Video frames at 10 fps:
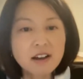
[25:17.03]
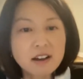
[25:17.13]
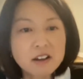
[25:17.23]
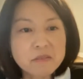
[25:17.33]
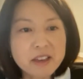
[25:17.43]

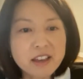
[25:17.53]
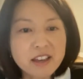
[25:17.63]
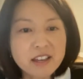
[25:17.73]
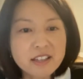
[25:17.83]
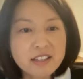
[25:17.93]
Um,
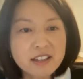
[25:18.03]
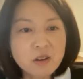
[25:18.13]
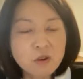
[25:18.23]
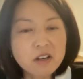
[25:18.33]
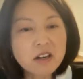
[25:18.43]
and
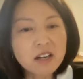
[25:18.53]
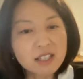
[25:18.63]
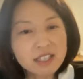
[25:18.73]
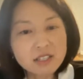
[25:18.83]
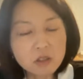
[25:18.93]
uh, we're
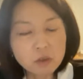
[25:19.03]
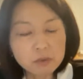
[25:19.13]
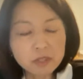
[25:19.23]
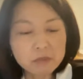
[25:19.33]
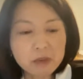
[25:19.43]
calling this whole
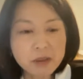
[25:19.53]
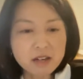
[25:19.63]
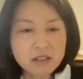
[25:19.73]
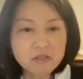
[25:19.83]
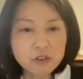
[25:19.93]
program
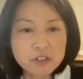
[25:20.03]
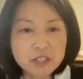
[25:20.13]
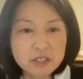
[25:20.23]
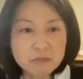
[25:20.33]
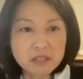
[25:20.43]
American
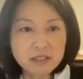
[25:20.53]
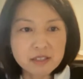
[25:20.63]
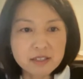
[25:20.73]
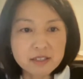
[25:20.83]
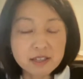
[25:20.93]
Voices
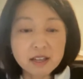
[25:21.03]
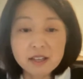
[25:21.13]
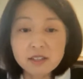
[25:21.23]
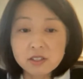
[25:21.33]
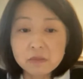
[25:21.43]
because
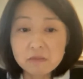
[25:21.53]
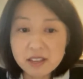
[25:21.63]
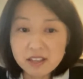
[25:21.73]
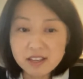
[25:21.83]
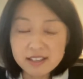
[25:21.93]
to
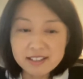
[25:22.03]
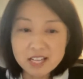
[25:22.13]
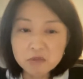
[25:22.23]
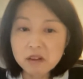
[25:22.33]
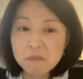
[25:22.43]
me,
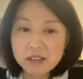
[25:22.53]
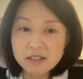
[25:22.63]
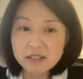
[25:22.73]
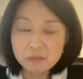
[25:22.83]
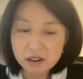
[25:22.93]
that's what
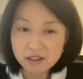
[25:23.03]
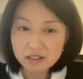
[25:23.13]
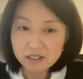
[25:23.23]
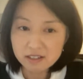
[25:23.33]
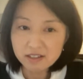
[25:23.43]
makes
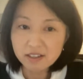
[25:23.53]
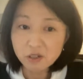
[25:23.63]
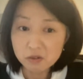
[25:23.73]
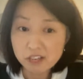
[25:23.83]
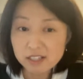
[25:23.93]
America
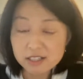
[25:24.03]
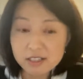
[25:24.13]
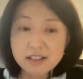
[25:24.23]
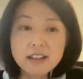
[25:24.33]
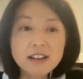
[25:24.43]
great
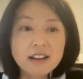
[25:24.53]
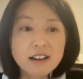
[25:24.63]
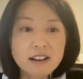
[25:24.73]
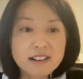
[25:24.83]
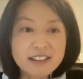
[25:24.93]

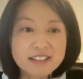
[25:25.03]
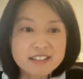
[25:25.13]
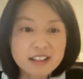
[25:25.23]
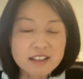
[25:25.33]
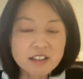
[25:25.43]
uh,
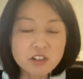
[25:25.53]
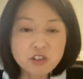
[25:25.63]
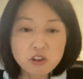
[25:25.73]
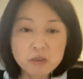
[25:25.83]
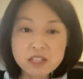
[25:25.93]
is that there are
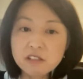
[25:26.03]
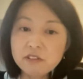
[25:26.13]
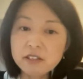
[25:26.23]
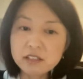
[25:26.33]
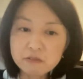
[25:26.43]
so many
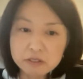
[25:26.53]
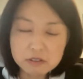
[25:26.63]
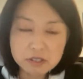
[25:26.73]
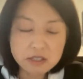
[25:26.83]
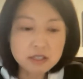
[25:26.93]
different
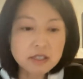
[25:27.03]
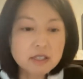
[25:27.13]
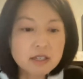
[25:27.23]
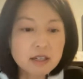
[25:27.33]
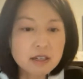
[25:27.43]

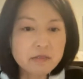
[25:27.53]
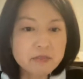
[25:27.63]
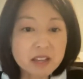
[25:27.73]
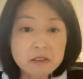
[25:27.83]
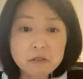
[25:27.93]
influences.
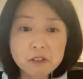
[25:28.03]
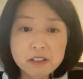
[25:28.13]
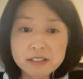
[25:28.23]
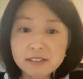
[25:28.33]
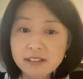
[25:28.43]
Um,
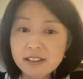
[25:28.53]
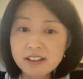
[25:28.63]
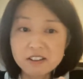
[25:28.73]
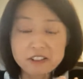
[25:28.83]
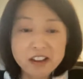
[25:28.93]
everyone
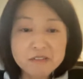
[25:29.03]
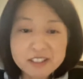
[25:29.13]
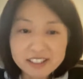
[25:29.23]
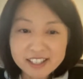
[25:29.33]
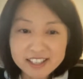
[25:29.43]
or
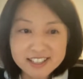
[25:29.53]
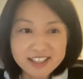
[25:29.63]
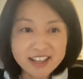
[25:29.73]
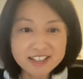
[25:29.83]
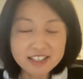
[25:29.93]
everything is
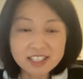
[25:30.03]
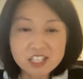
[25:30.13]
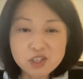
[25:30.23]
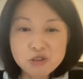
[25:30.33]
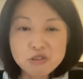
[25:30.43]
has at
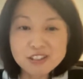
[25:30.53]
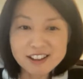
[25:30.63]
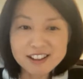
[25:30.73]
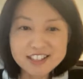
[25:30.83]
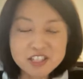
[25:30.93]
least two
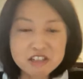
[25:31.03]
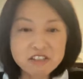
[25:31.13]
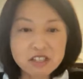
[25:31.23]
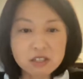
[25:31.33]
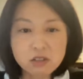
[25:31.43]
sides to
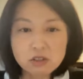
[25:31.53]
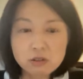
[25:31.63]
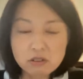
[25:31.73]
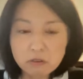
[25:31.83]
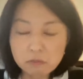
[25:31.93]
it and
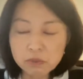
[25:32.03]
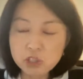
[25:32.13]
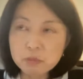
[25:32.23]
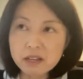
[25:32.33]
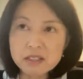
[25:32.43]
two
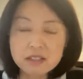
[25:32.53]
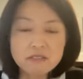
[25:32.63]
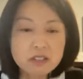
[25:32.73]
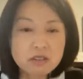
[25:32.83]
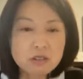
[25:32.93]

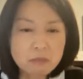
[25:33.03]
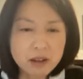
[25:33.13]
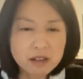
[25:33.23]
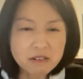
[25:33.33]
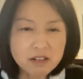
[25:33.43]
perspectives and two
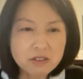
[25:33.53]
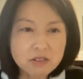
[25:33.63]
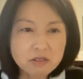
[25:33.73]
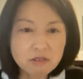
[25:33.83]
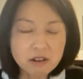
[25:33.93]

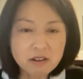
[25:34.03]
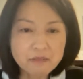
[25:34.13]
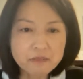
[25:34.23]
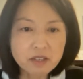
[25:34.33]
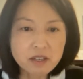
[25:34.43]
backgrounds,
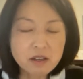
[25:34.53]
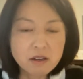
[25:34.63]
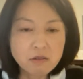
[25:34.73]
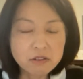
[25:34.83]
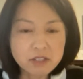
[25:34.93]
um,
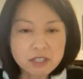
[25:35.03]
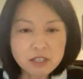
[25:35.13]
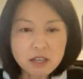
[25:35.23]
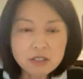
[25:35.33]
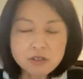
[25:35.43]
whether it's
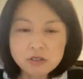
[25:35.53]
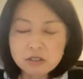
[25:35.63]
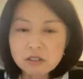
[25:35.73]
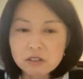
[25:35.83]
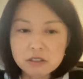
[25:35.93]

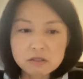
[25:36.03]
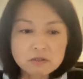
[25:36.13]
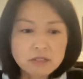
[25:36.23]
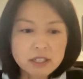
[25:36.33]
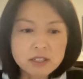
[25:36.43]
cultural
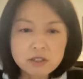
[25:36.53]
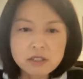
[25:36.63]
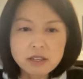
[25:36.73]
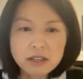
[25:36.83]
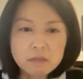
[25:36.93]
or race or
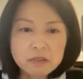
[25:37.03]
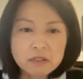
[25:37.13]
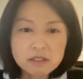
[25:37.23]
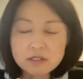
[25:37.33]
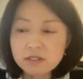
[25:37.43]
time
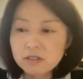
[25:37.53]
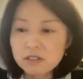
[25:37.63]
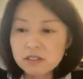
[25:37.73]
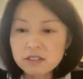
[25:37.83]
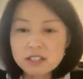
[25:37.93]
periods
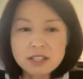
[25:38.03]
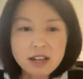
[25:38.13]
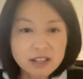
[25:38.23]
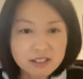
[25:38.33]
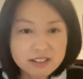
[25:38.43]
or
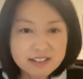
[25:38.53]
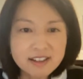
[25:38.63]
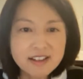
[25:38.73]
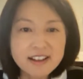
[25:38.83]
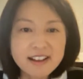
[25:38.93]
styles.
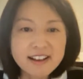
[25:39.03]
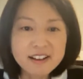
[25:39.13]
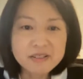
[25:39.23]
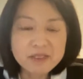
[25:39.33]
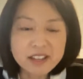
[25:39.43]

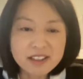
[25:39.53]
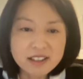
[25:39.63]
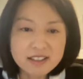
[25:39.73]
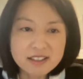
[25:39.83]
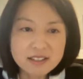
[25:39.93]
Um, and
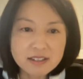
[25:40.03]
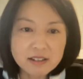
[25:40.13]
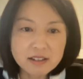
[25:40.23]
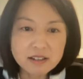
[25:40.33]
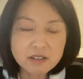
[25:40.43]
that's
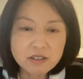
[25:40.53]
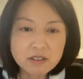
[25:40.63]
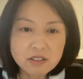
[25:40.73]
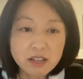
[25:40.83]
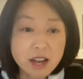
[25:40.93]
uh,
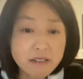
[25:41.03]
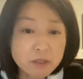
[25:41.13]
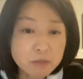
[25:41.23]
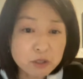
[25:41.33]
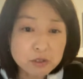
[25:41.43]
the kind of
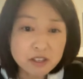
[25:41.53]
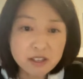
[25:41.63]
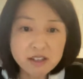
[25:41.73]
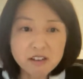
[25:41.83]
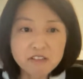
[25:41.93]
the
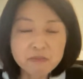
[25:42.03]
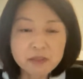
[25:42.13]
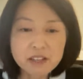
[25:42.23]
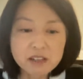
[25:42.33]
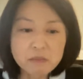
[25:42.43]
beauty of
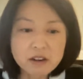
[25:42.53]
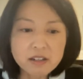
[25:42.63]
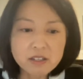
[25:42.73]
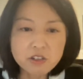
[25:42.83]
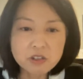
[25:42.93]
being an
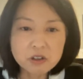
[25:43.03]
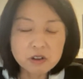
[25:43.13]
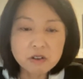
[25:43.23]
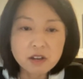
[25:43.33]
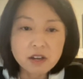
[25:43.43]
American.
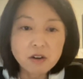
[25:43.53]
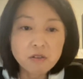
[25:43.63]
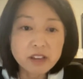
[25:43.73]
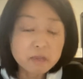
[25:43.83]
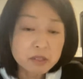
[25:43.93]
So
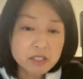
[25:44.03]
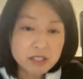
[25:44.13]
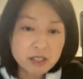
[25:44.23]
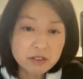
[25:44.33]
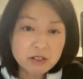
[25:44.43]
we put
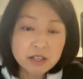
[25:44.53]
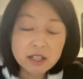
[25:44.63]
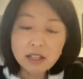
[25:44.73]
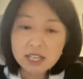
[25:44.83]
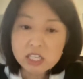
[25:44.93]
together a
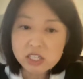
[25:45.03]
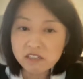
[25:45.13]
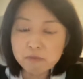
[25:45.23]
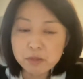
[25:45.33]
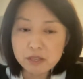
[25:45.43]
collection
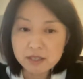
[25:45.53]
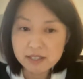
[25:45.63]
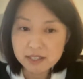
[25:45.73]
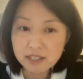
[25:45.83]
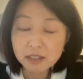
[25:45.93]
of
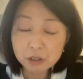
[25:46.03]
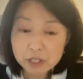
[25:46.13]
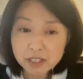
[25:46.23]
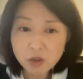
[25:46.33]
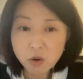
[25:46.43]
pieces,
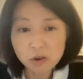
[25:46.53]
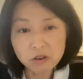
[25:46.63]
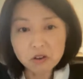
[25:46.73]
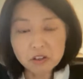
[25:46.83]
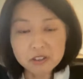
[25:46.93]
including the
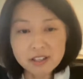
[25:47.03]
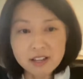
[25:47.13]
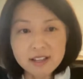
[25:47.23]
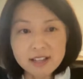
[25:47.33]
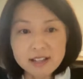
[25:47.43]
Korngold,
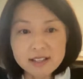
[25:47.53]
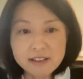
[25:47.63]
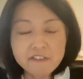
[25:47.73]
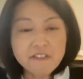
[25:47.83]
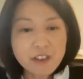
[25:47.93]
that
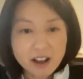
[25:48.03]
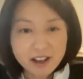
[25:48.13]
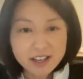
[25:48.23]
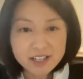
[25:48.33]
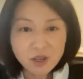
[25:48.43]

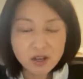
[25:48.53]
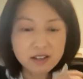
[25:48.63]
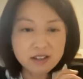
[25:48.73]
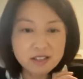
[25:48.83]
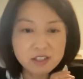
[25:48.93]
defied,
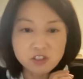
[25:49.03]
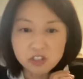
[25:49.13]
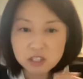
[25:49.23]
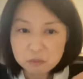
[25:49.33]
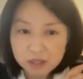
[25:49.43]
you know,
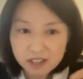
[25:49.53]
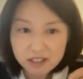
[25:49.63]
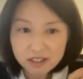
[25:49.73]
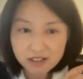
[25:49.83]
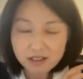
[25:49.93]
just
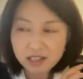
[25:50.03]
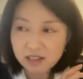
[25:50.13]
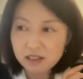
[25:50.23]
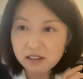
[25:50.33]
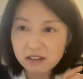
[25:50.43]
being
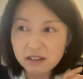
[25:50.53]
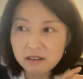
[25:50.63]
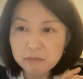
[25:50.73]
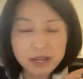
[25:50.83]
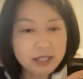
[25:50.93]

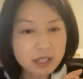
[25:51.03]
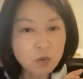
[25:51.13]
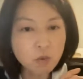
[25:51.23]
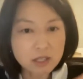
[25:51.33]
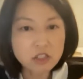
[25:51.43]
uh, pegged
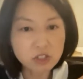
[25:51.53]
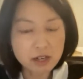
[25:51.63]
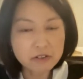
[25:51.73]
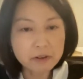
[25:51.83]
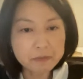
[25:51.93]
in one
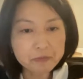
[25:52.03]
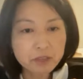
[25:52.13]
genre.